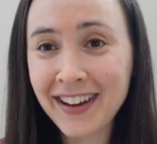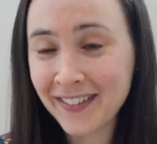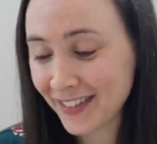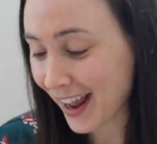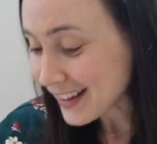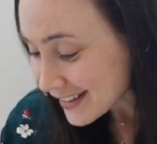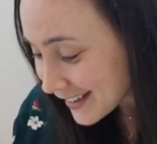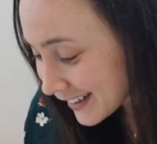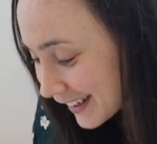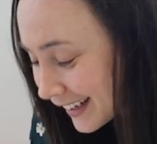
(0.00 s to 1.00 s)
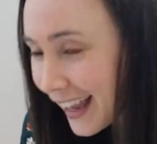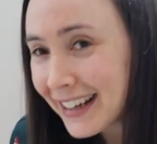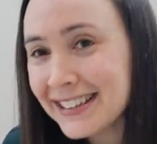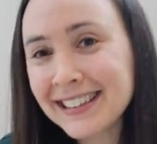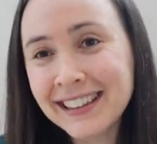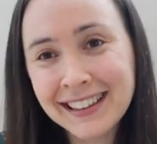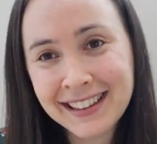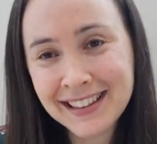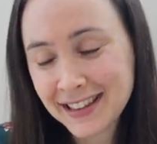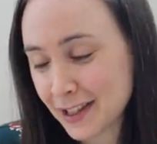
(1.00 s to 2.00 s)
I have not seen it yet.
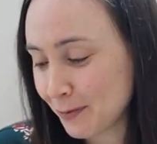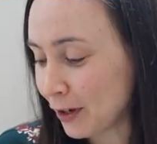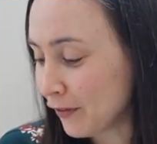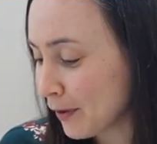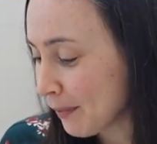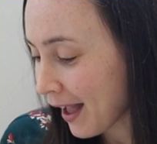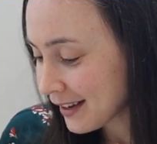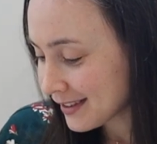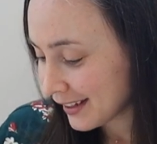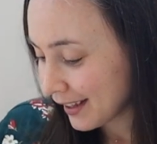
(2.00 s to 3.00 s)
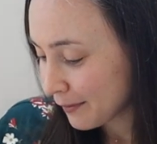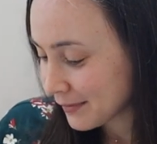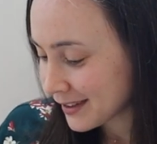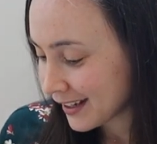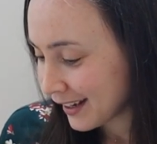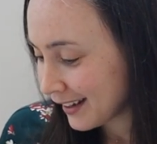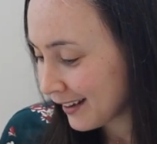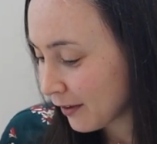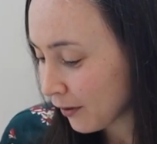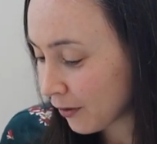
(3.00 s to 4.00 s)
This is the beautiful box it comes
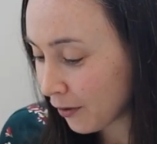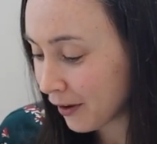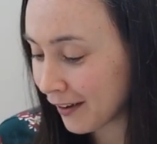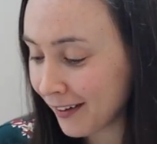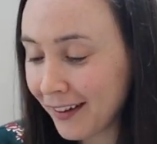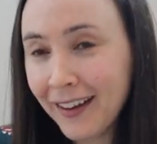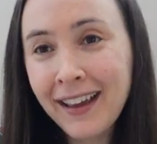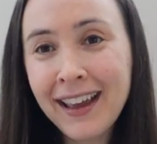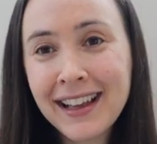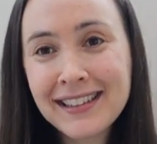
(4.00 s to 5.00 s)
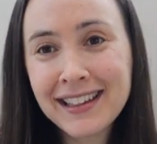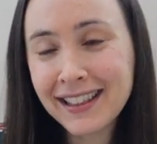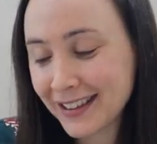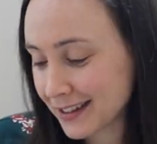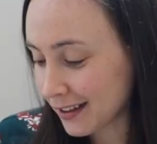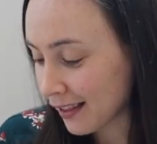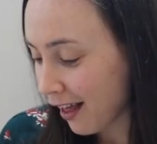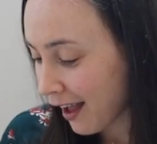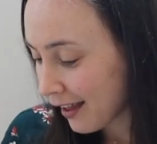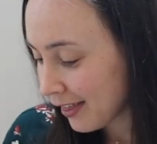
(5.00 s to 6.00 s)
in. Oh, it's in this
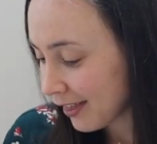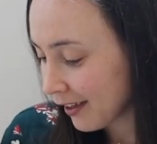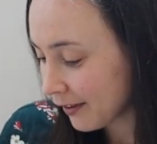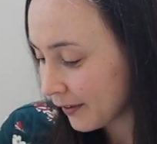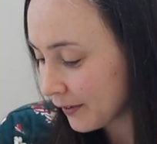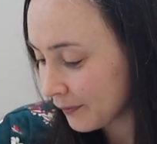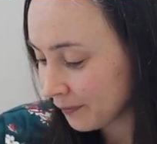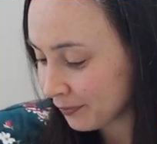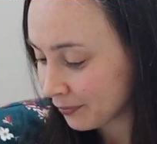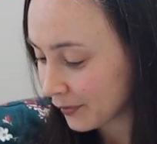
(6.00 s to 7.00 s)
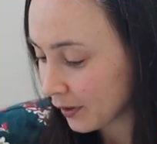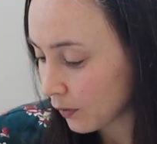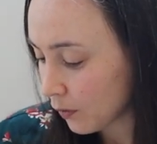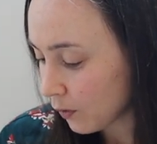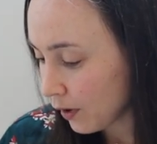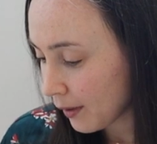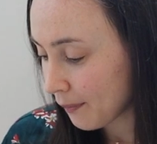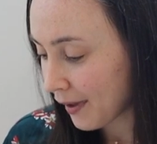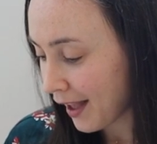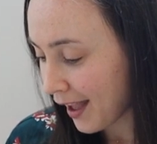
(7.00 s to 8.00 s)
cloth. Oh
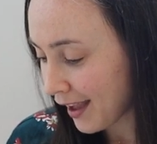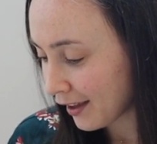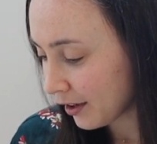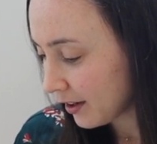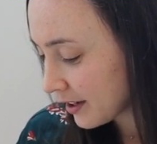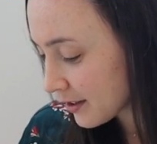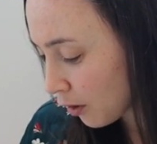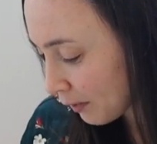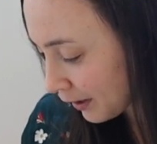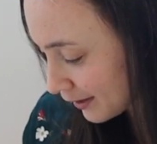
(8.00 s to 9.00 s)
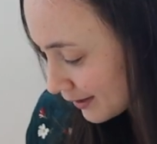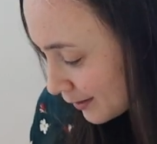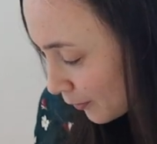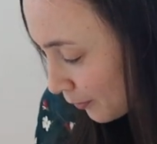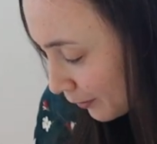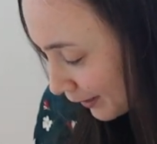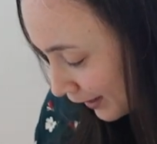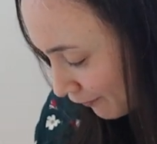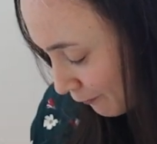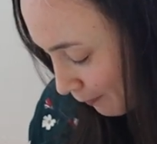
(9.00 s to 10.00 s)
my goodness. Oh my goodness, it's a whole
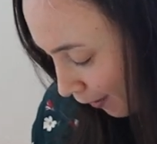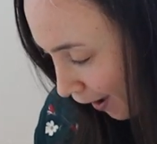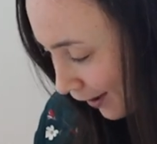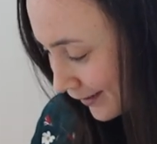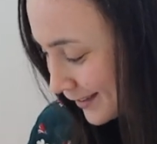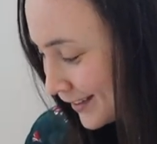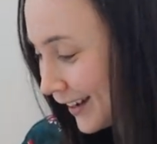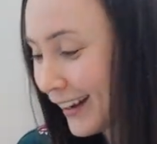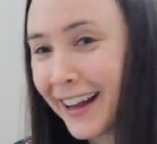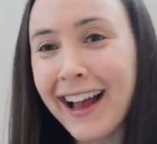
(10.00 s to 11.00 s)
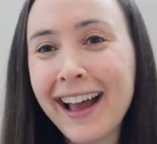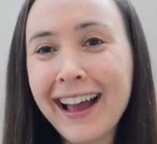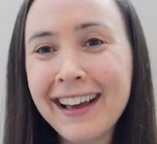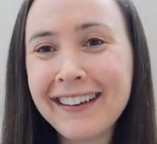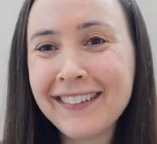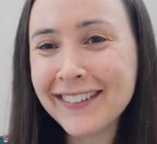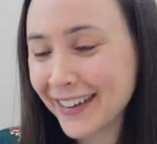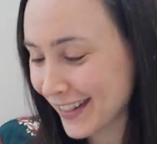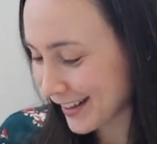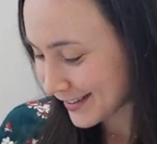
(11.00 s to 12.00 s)
gift box, Sarah. Oh
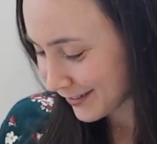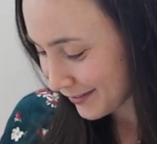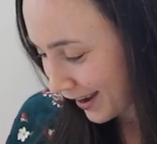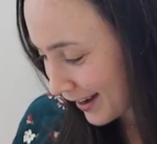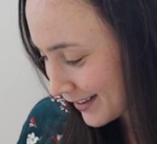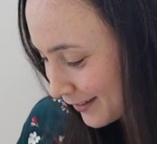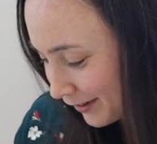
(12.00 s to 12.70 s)
yeah, that's so nice.